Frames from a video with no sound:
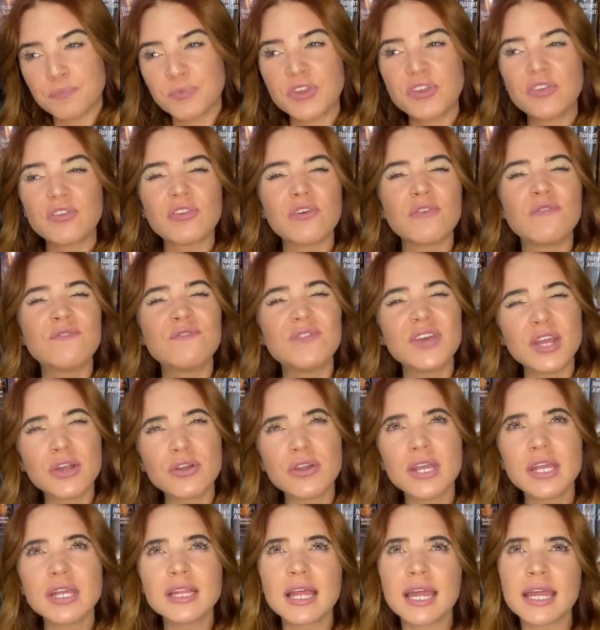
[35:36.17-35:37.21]
This is a
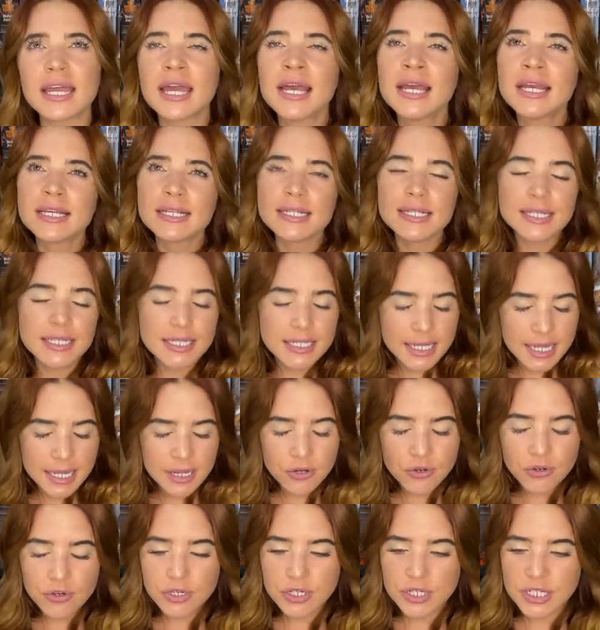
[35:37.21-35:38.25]
very like
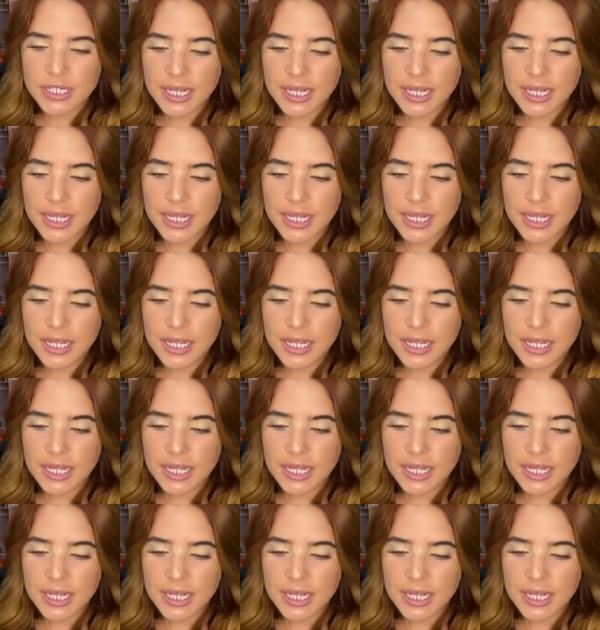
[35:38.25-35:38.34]
standard,